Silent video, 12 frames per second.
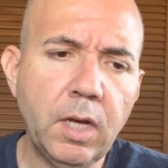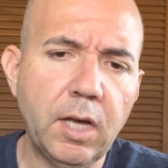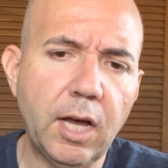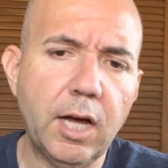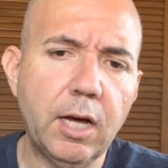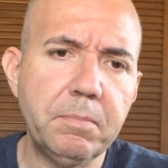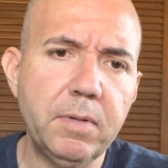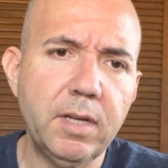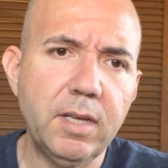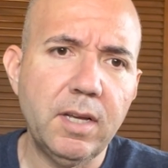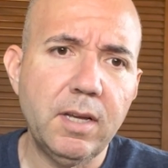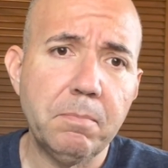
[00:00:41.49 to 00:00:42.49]
Um,
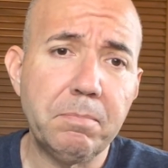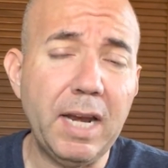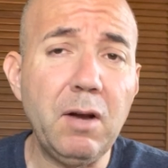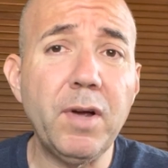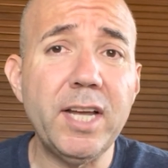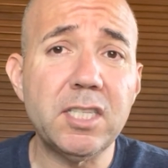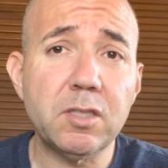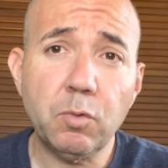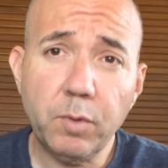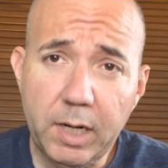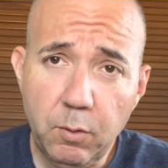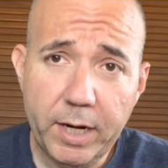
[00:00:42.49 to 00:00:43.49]
but anyways,
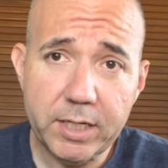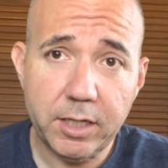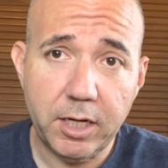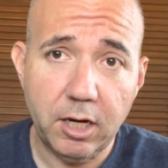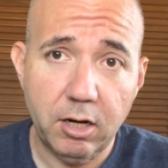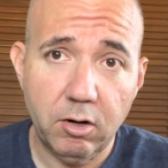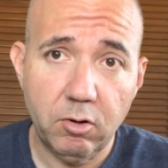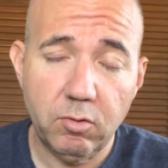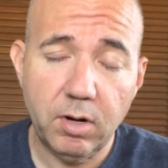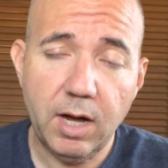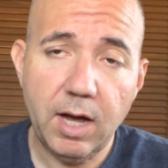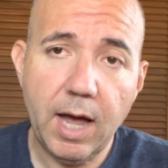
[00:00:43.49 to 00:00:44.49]
3 weeks ago,